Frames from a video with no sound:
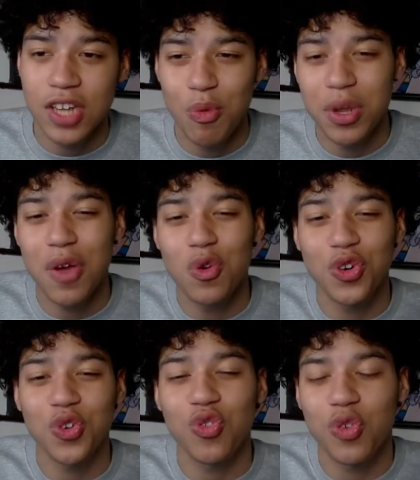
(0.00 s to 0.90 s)
I want to go
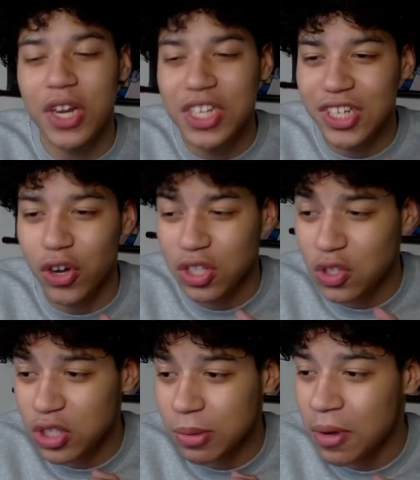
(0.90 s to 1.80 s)
crazy on
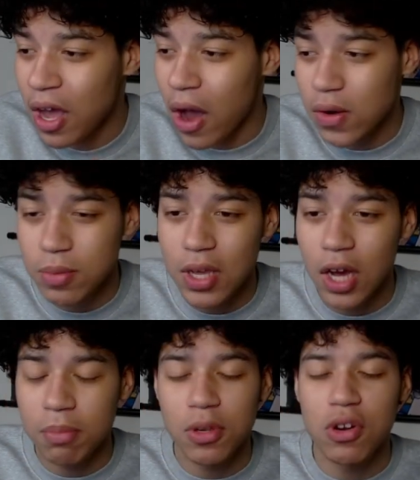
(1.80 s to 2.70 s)
YouTube. I want to be
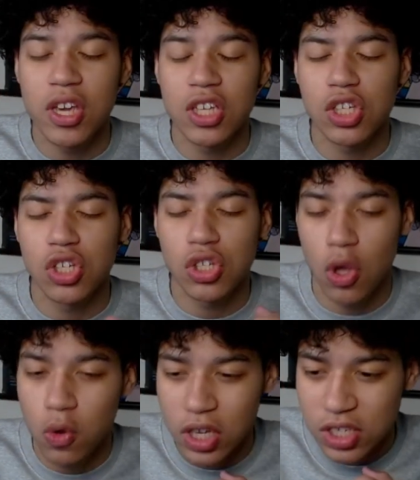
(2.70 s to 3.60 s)
uploading
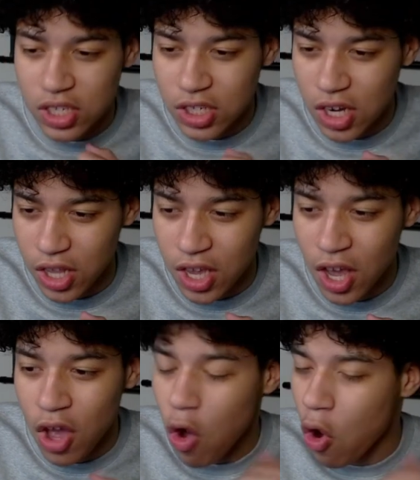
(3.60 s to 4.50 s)
so consistently
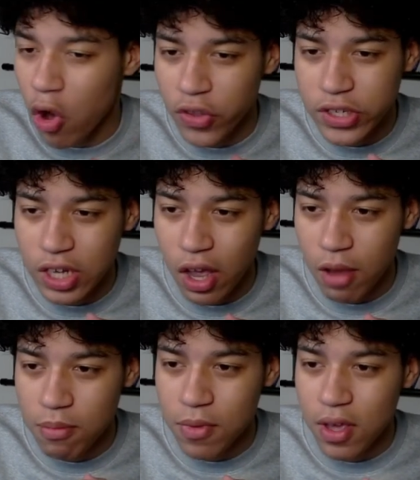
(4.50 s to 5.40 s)
all the
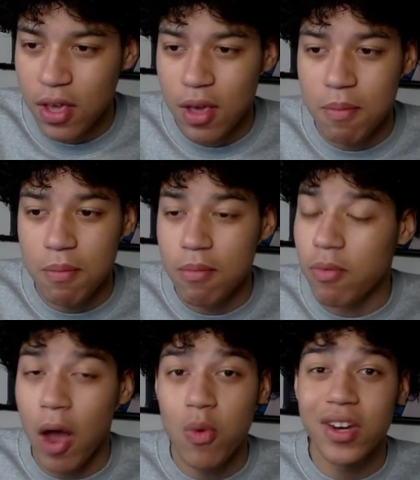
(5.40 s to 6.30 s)
time.
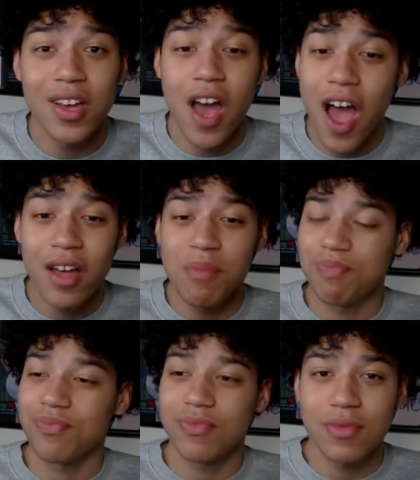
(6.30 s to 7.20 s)
I want to,
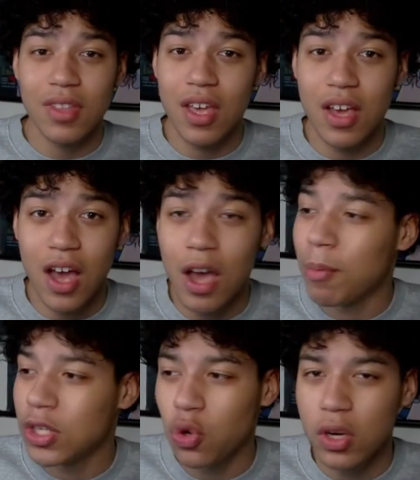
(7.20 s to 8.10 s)

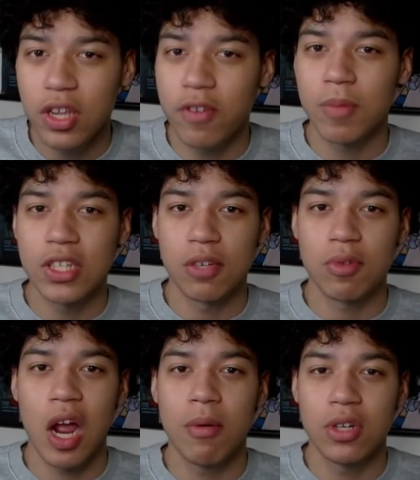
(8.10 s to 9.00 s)
majority of my
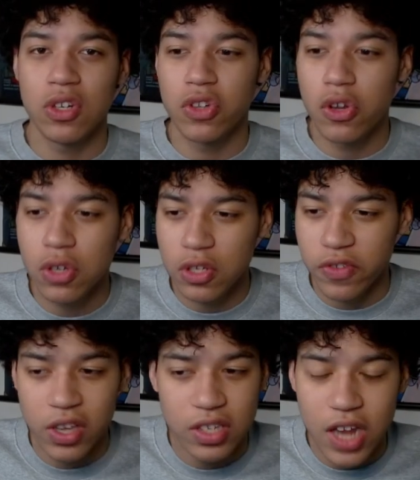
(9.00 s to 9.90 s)
subscribers are JoJo's
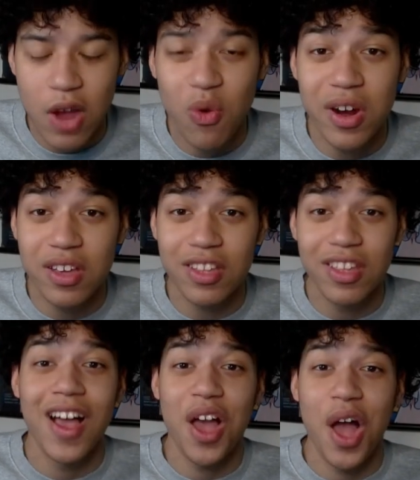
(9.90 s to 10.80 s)
fans. I want to,
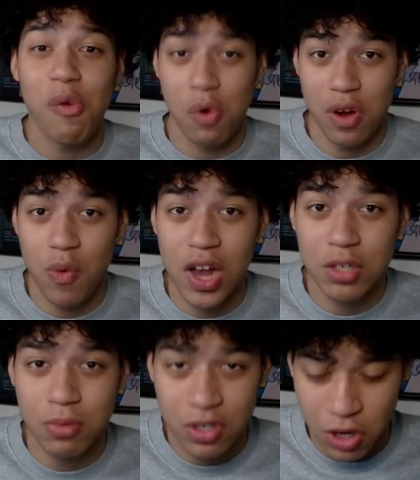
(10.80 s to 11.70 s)
I want to watch
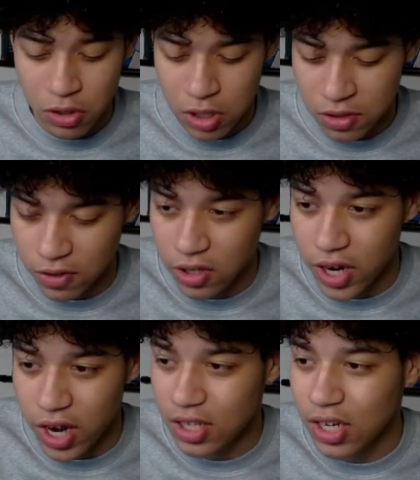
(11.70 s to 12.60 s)
more JoJo's for you
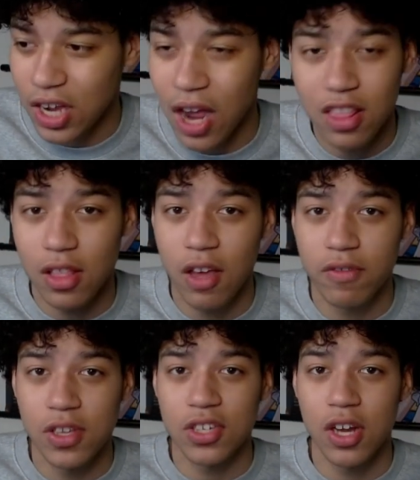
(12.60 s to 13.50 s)
guys. Like, I love
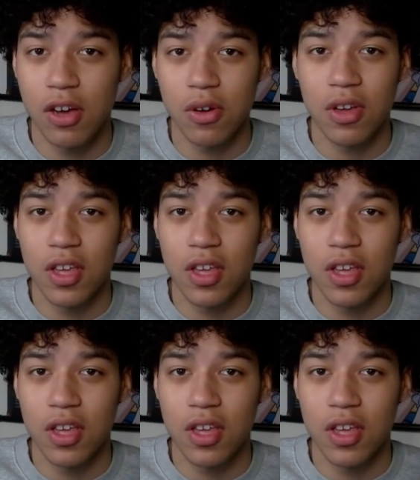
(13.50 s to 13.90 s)
the show.